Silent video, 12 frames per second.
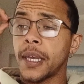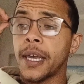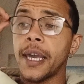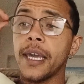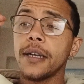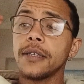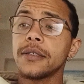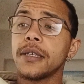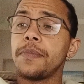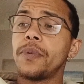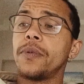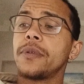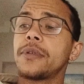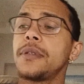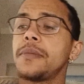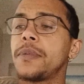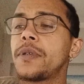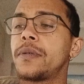Angles are
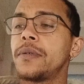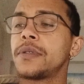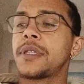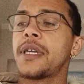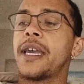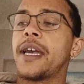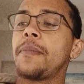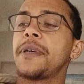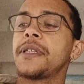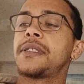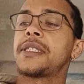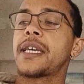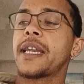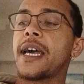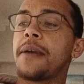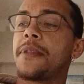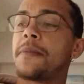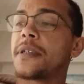important because they help us
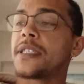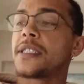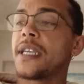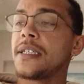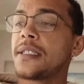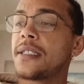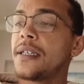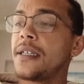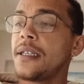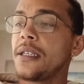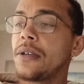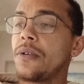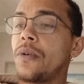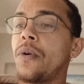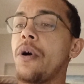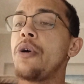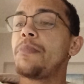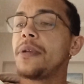describe the precise turning or
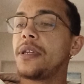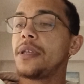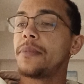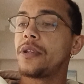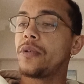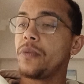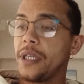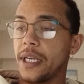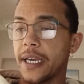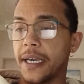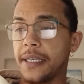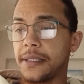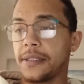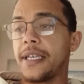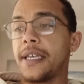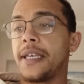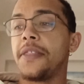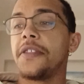opening between lines,
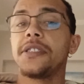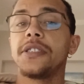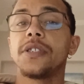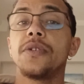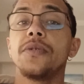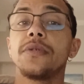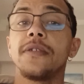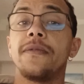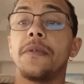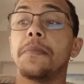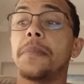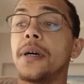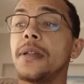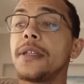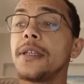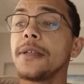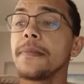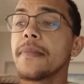and this is crucial for
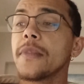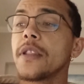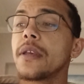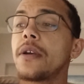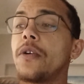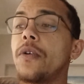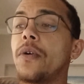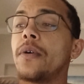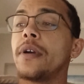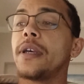building or